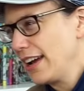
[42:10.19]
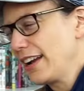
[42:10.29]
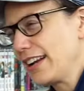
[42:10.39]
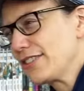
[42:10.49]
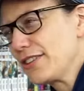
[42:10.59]
And
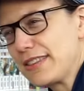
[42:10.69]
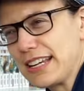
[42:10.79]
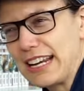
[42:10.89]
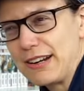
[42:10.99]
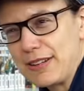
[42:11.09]
I don't think
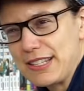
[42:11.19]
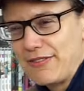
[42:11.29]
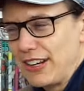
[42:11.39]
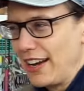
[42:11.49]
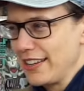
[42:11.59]
anyone's
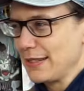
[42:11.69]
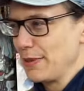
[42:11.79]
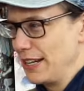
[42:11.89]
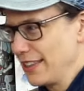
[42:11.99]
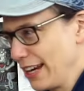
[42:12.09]
even asked
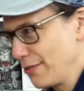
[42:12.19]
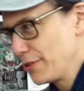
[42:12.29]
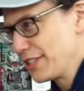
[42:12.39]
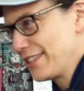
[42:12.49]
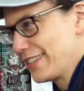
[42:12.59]
me, like,
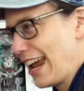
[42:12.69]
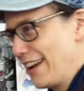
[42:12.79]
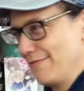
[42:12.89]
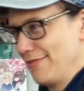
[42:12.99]
what's his name?